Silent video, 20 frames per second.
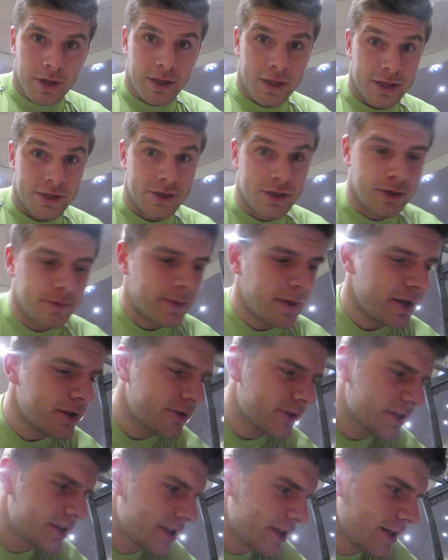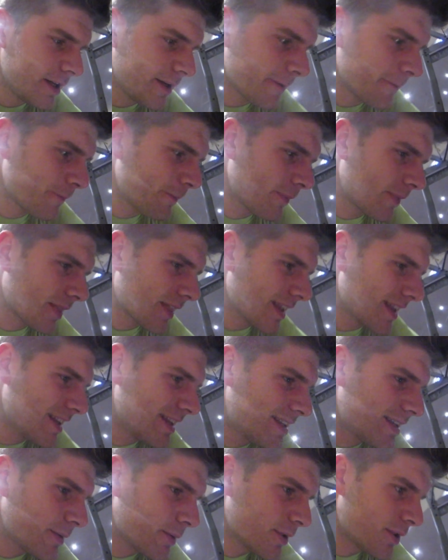it's gonna be interesting.
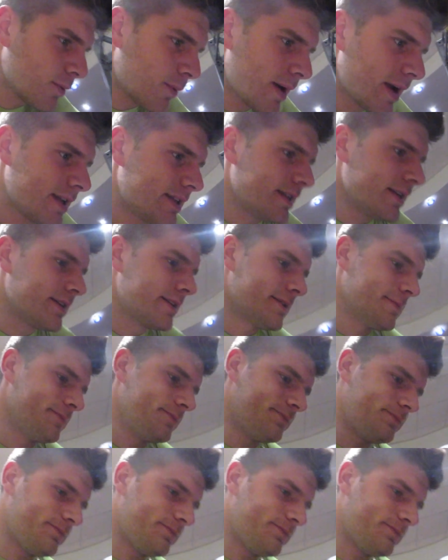Let's see what the weight is.